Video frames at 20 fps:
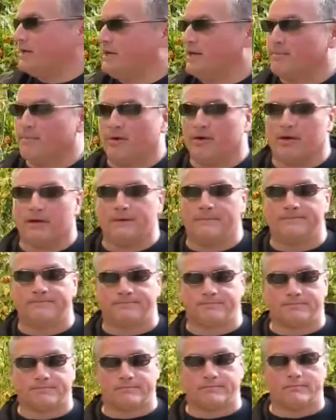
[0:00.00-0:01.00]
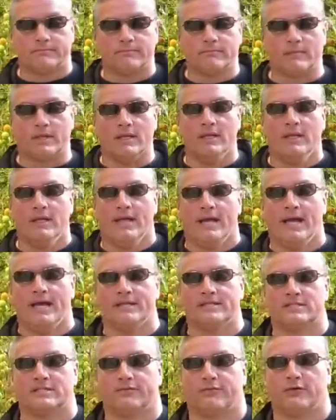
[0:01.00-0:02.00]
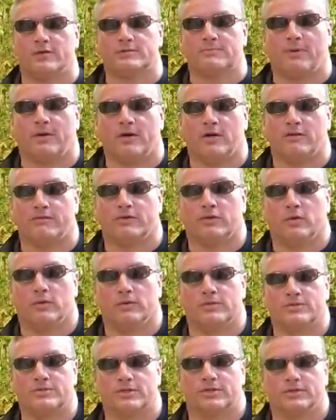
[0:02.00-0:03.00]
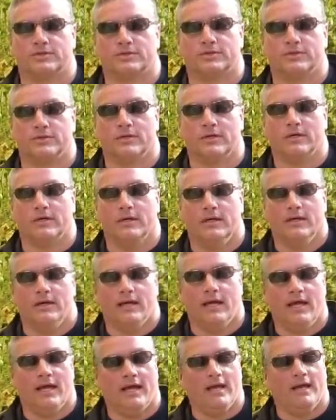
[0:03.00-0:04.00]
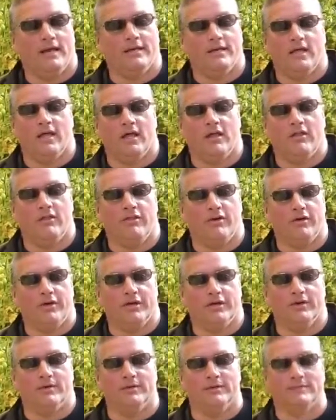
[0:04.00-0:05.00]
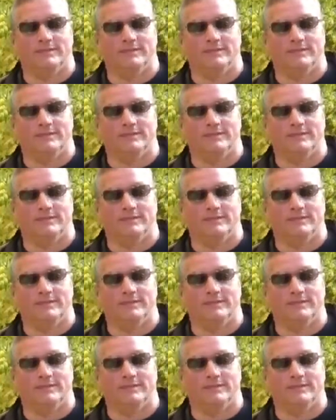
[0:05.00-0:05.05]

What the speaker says: Honore, and it's the first part of the Golden Circle Tour, and there you go.